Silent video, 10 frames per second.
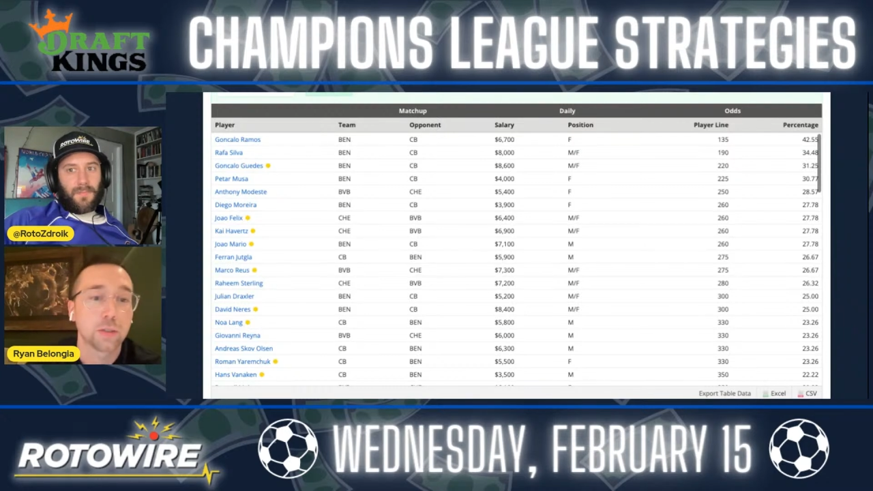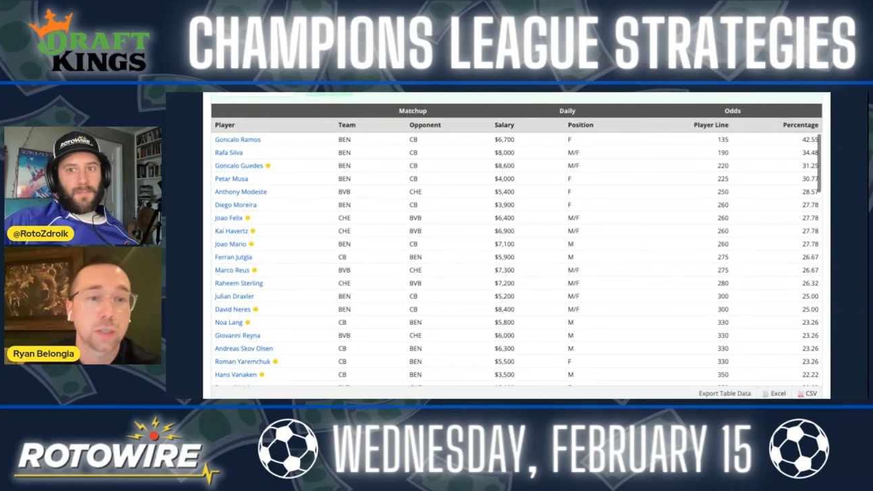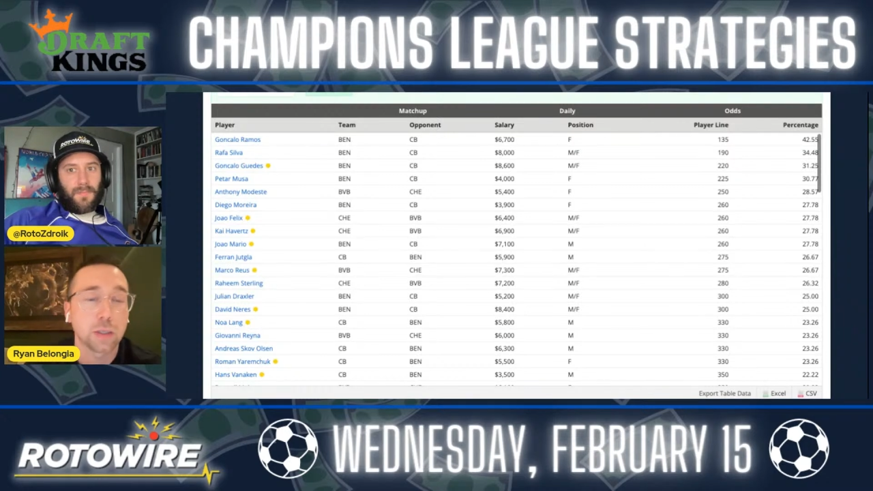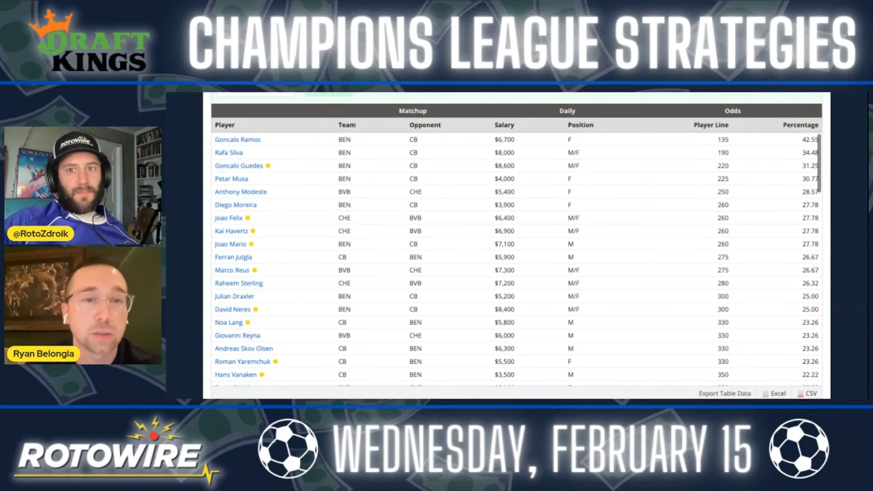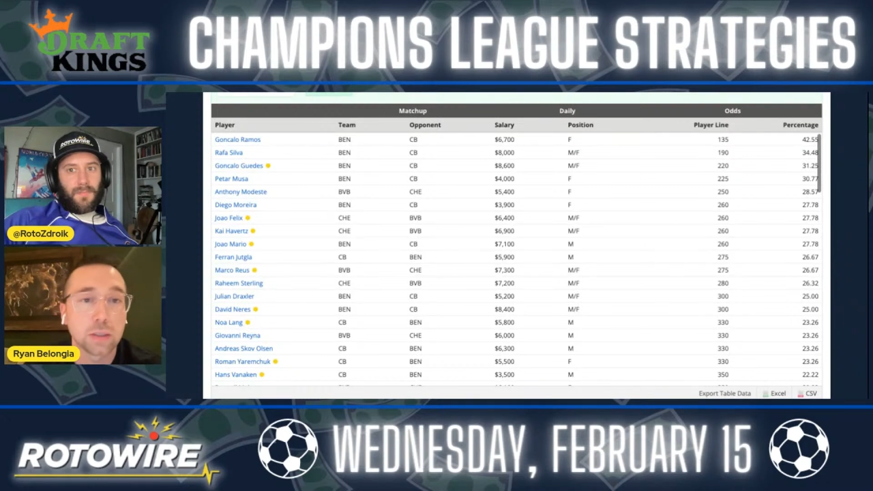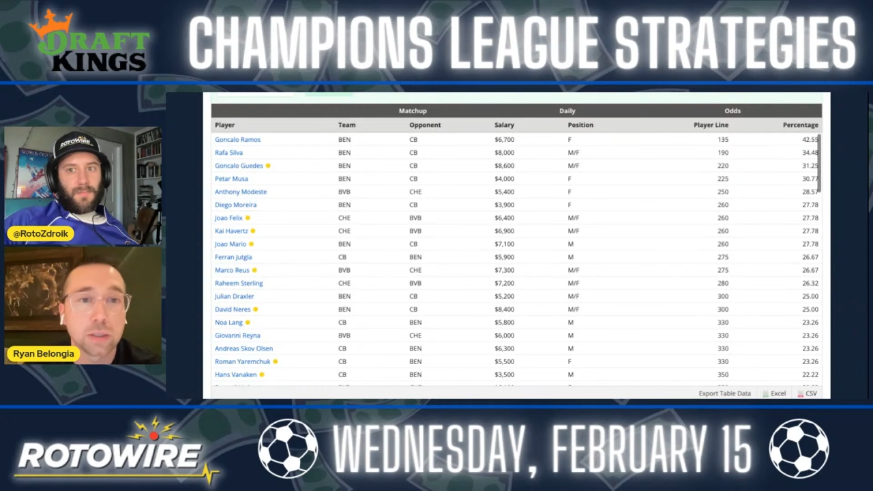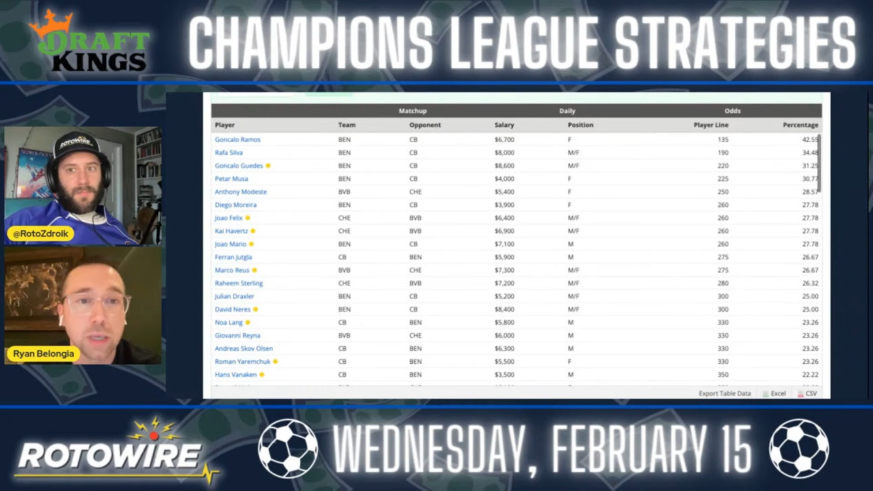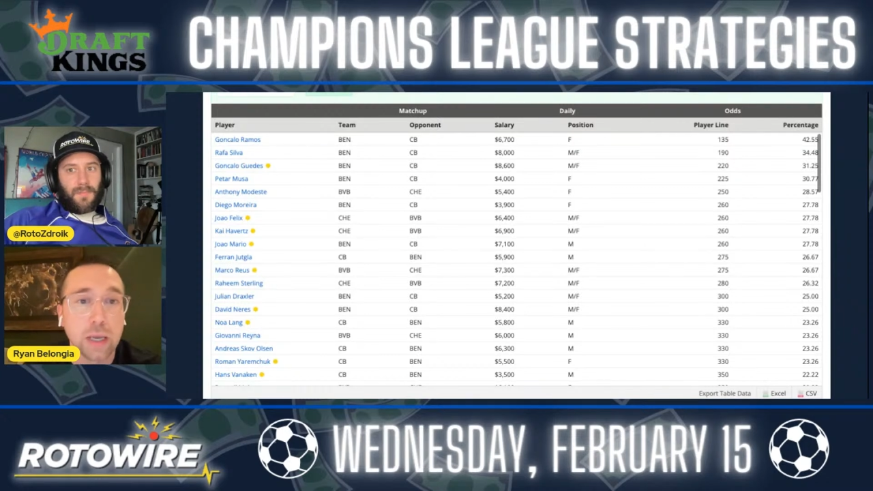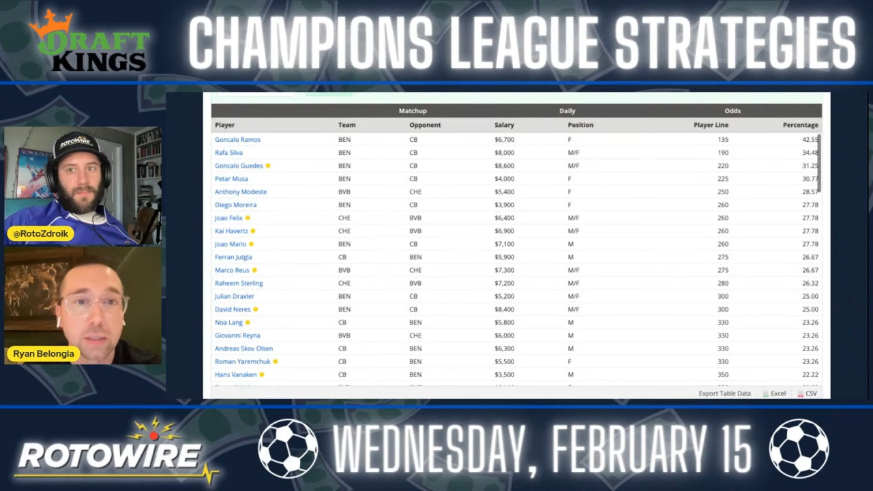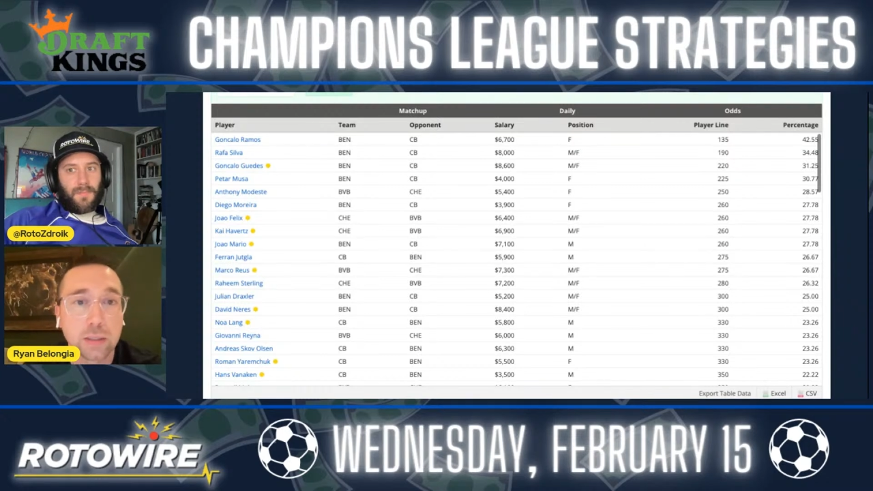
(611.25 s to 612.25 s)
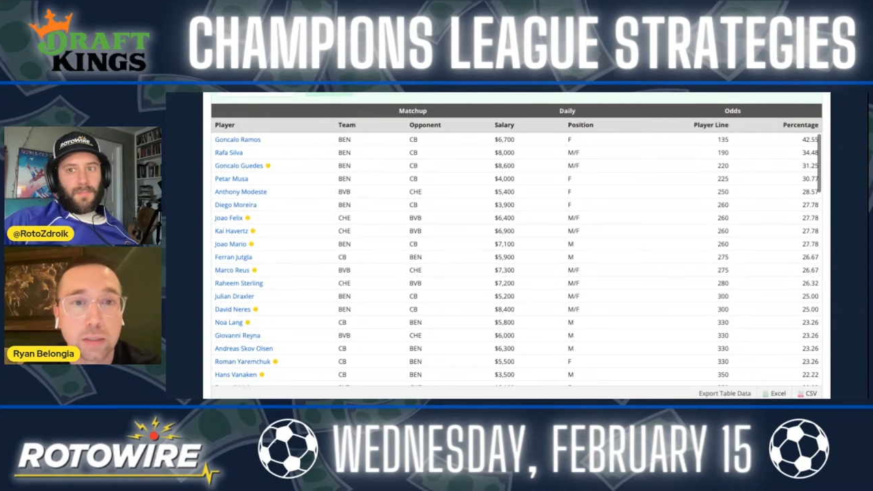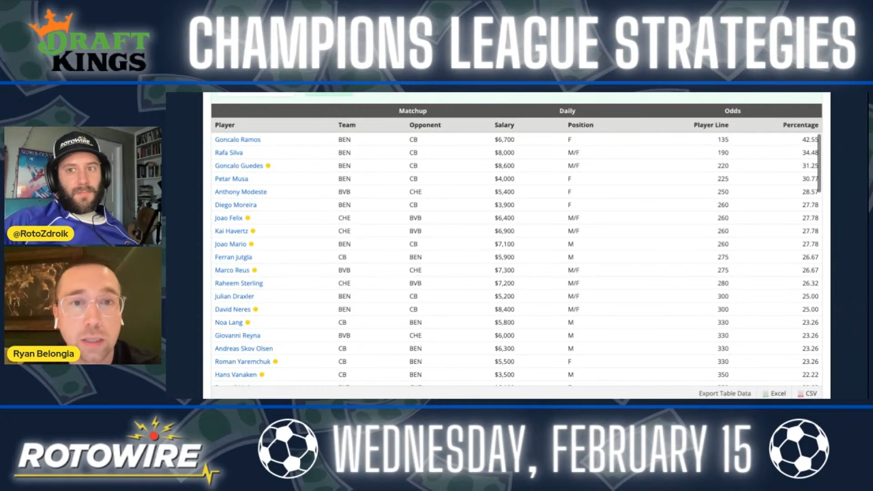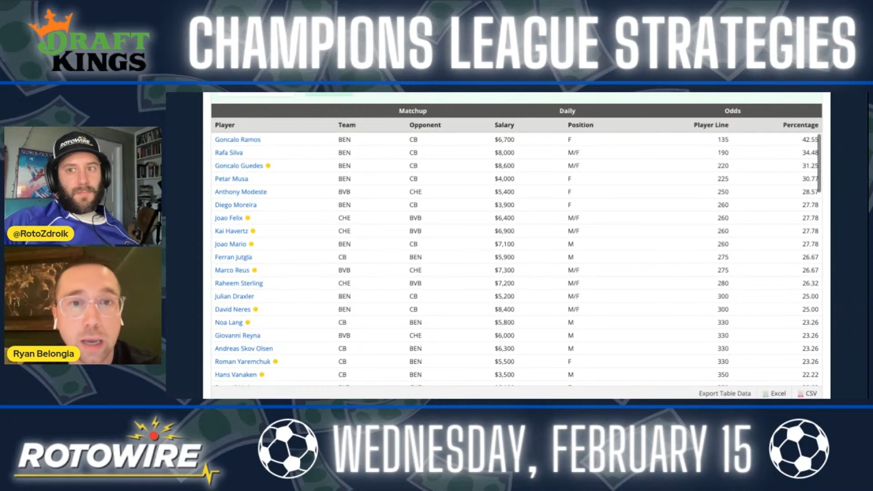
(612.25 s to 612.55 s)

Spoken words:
Chelsea slates,